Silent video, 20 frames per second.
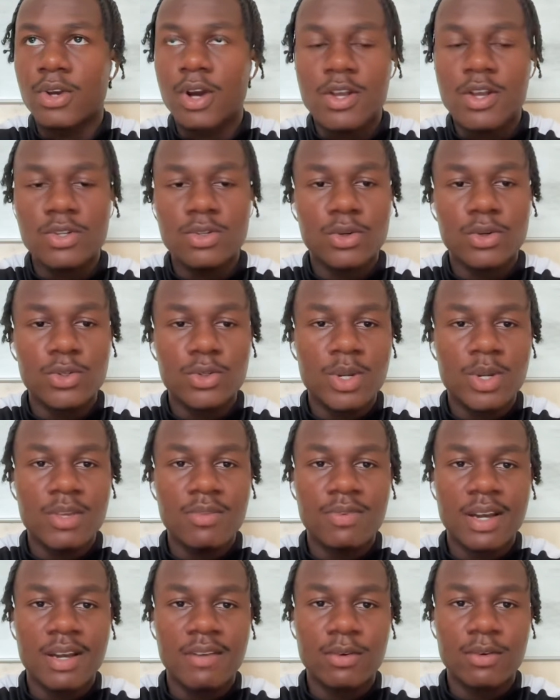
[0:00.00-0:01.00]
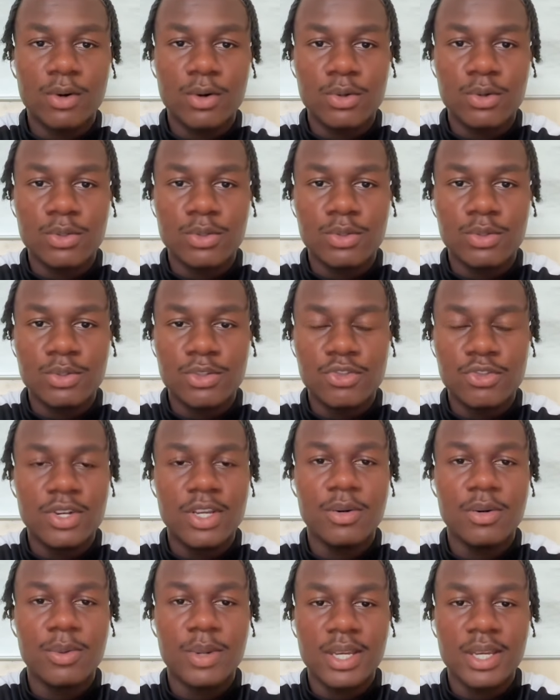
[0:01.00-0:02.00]
score 25 goals
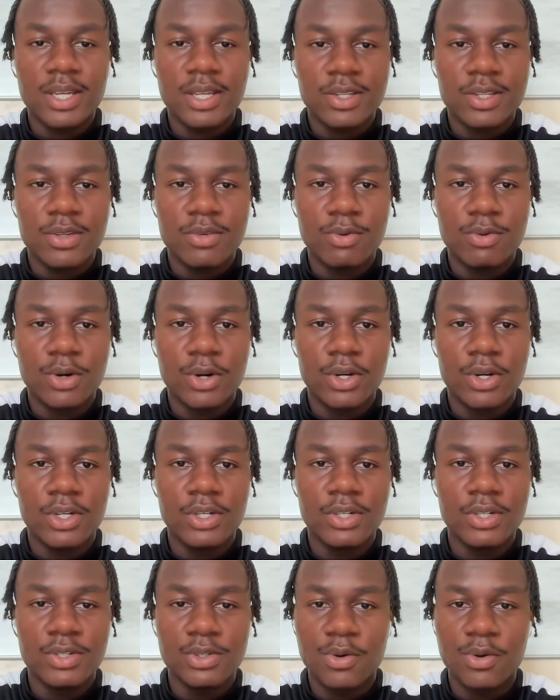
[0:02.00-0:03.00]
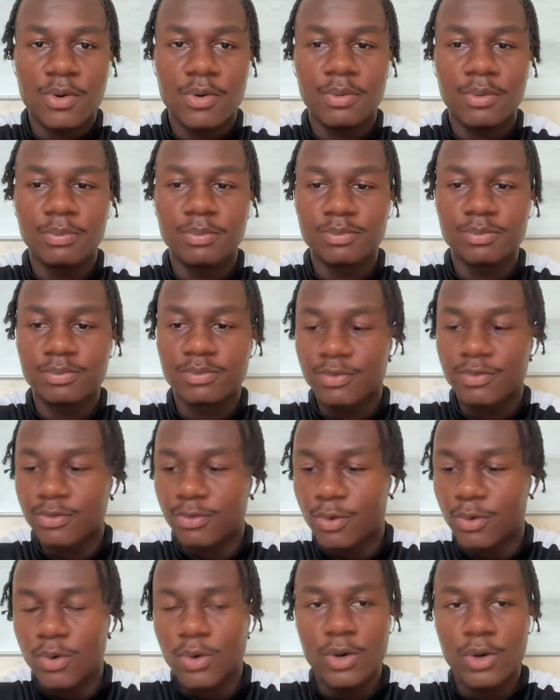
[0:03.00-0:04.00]
straight away. You've got to score
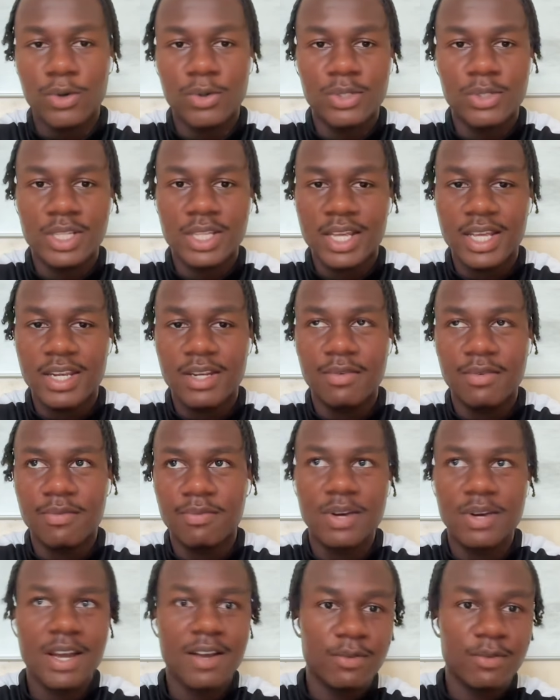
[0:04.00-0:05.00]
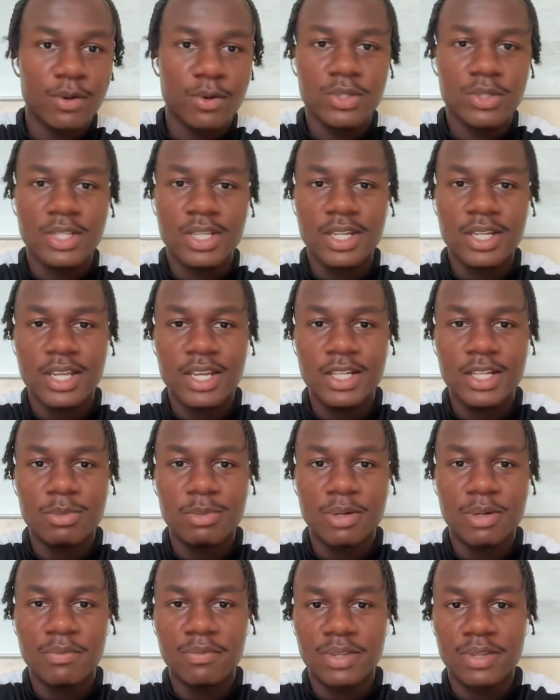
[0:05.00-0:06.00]
4 goals and then 5 goals in the next
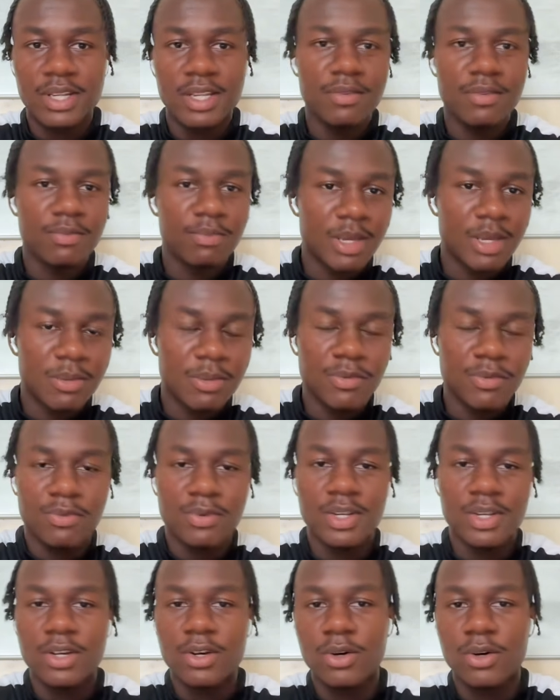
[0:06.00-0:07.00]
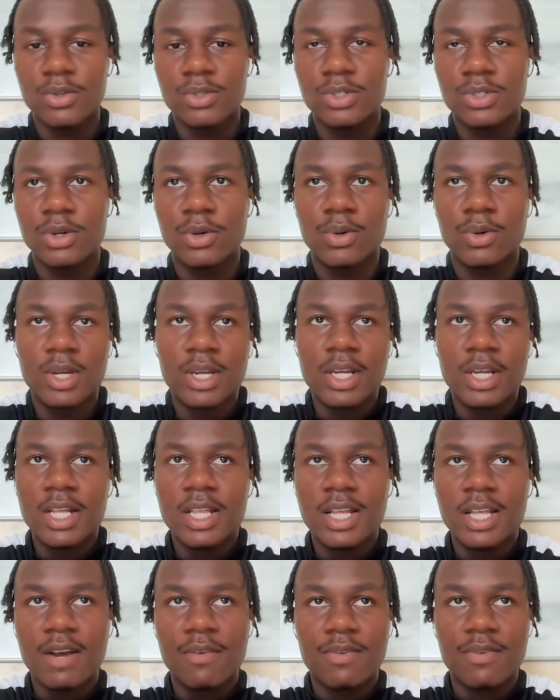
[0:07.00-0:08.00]
month, and then maybe 3 goals. So
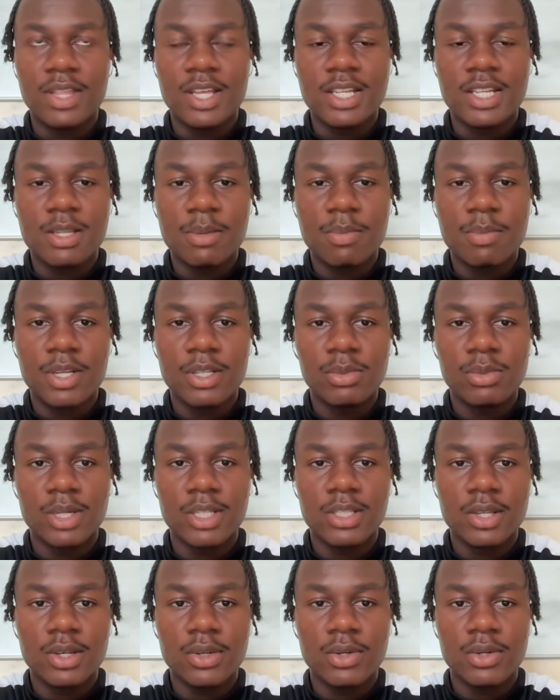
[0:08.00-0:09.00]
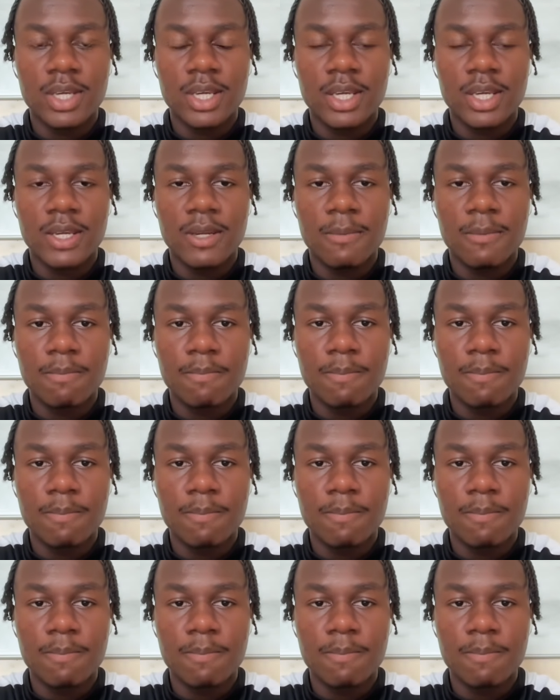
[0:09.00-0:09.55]
I think that's the best way to look at it.